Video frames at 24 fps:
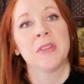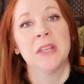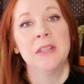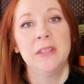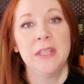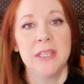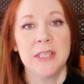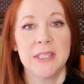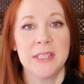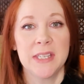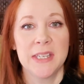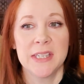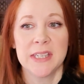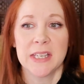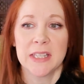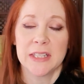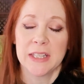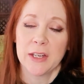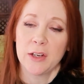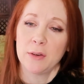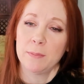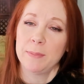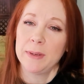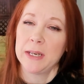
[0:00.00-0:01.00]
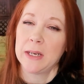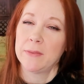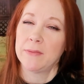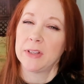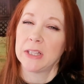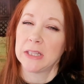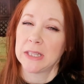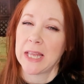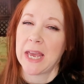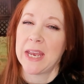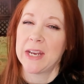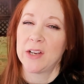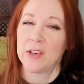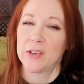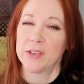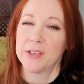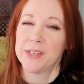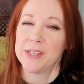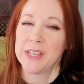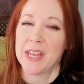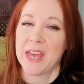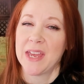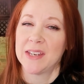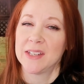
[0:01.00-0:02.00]
This is a little bit of a lighter
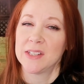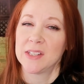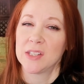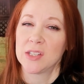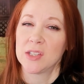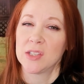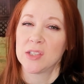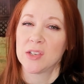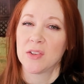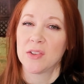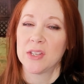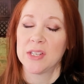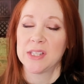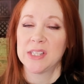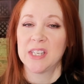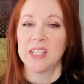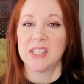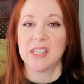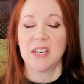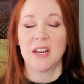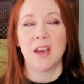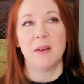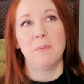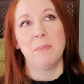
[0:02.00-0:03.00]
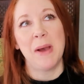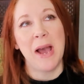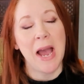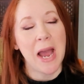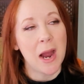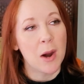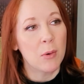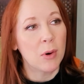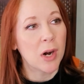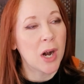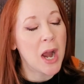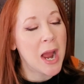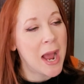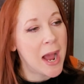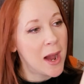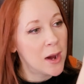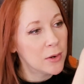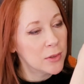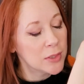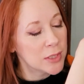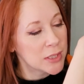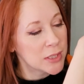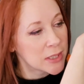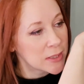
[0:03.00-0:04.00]
scent, so this isn't a
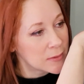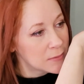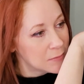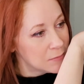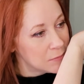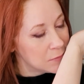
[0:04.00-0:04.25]
powerhouse,